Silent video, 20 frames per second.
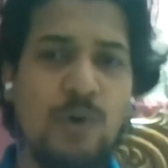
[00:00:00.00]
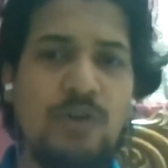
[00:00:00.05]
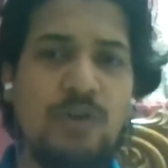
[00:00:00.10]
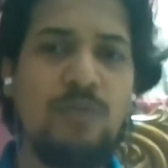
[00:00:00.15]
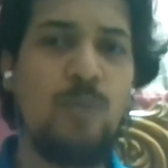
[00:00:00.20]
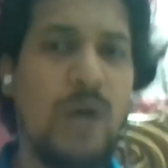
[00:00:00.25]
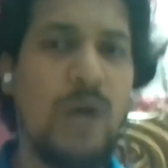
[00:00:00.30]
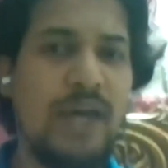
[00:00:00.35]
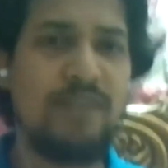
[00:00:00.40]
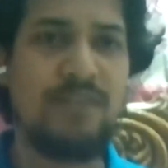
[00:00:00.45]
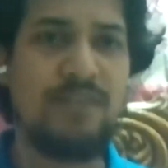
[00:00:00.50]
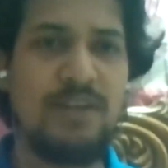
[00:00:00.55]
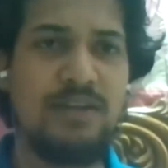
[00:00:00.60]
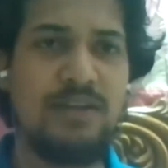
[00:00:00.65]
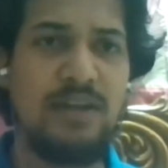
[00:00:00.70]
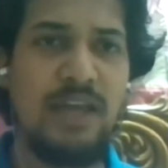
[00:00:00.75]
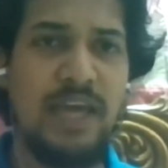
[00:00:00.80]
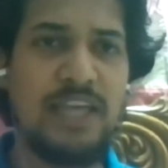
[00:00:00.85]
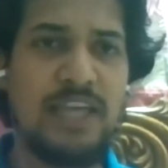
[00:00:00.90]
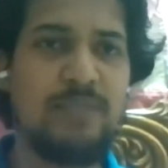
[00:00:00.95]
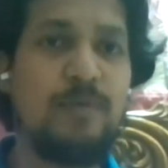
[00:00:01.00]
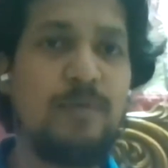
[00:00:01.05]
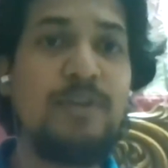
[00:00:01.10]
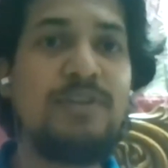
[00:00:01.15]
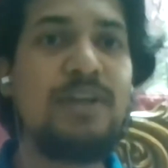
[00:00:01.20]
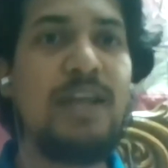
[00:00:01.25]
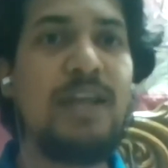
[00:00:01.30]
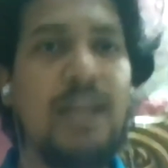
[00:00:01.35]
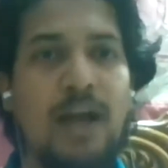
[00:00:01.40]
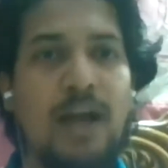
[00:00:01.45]
why is it
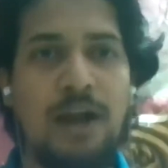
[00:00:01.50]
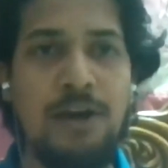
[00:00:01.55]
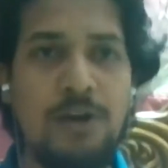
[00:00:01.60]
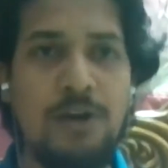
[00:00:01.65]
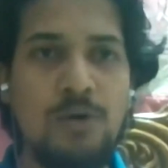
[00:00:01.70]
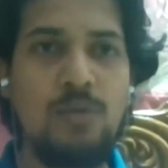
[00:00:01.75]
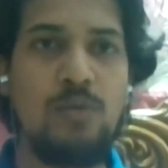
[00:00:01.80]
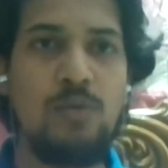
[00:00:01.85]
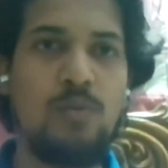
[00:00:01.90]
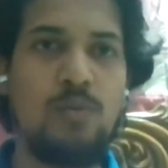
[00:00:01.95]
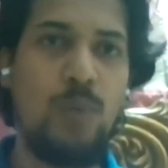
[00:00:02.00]
explicitly untrue,